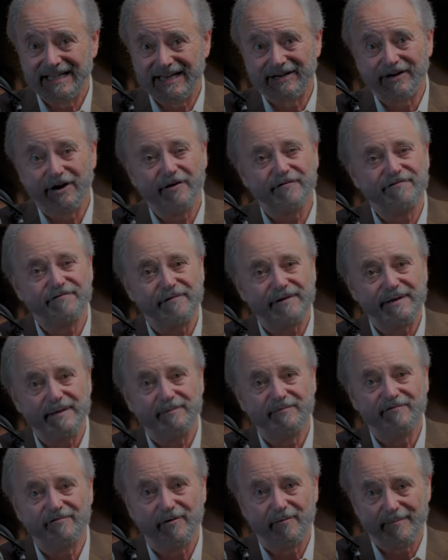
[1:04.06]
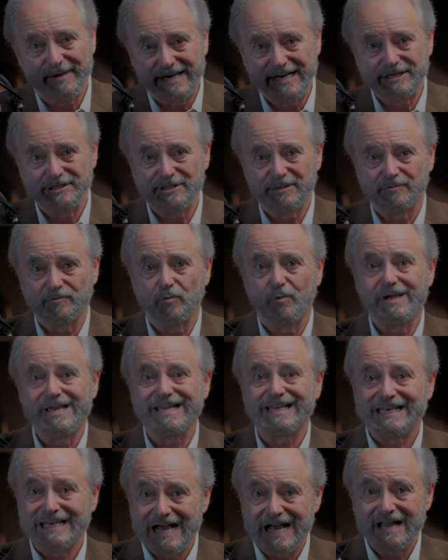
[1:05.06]
and our freedom from Egypt, we
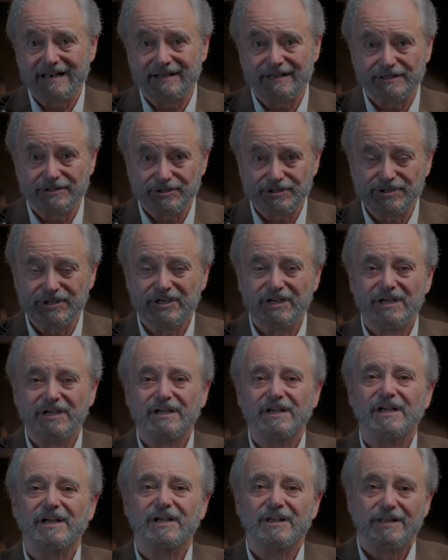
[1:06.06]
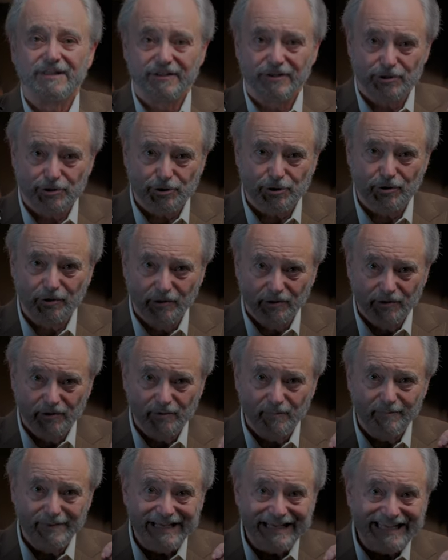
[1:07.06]
acknowledge the true
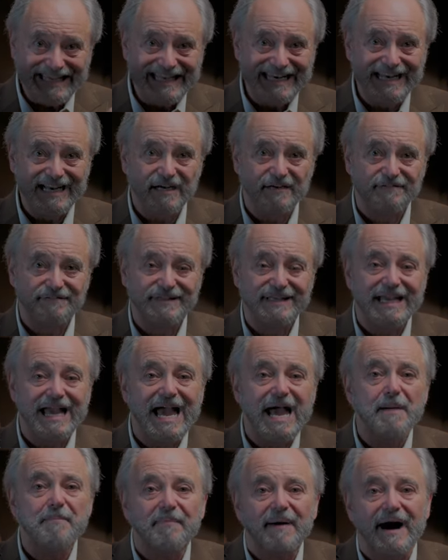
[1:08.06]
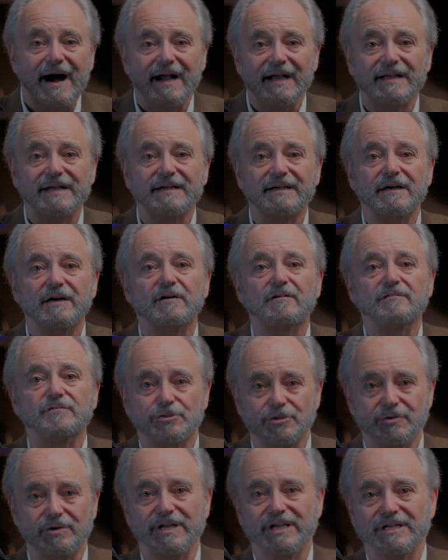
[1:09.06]
beginning of the epoch of
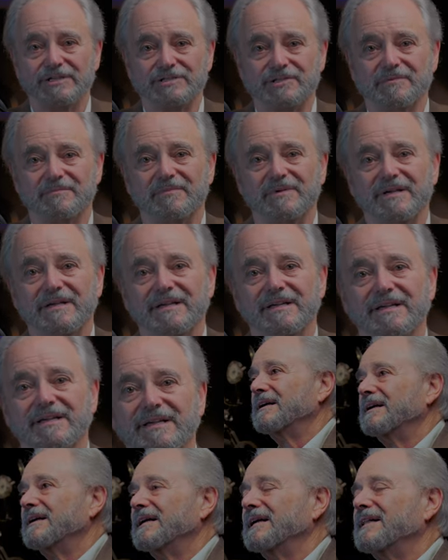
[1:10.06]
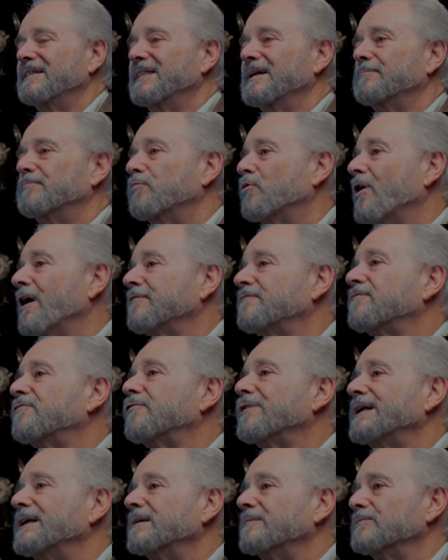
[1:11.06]
Judaism that brought
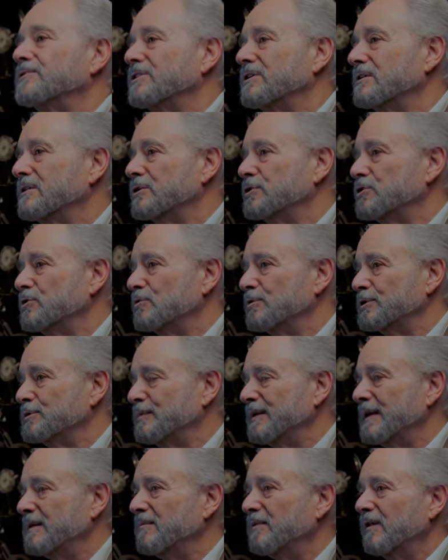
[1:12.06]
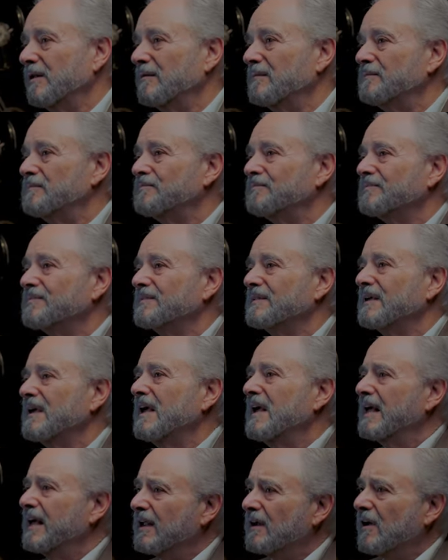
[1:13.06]
freedom to the Jewish people.
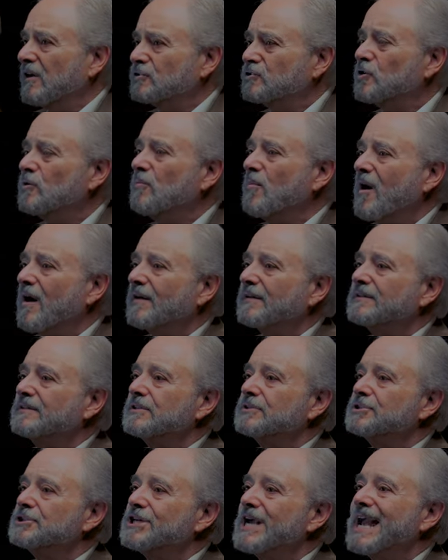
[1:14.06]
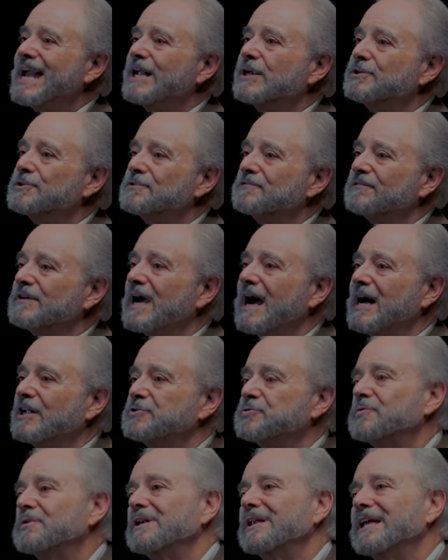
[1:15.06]
It also marked the change of
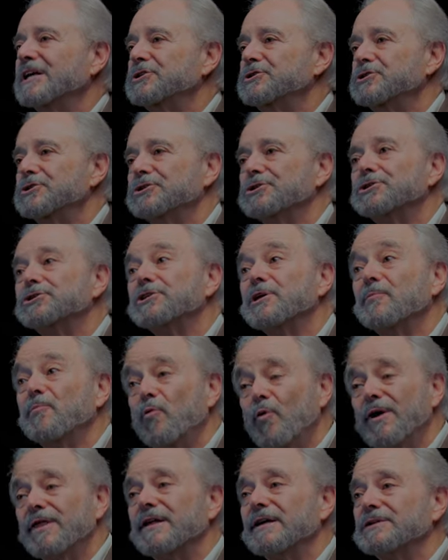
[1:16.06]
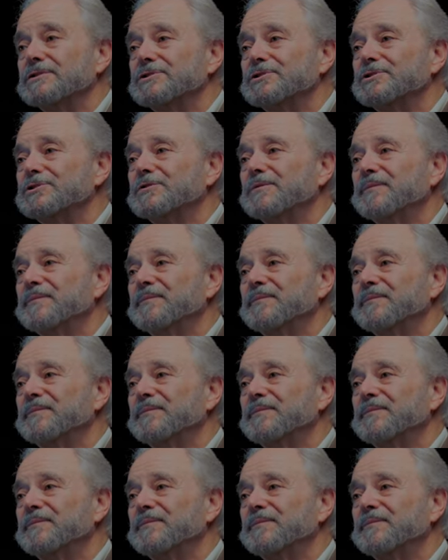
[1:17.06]
God's relationship with us.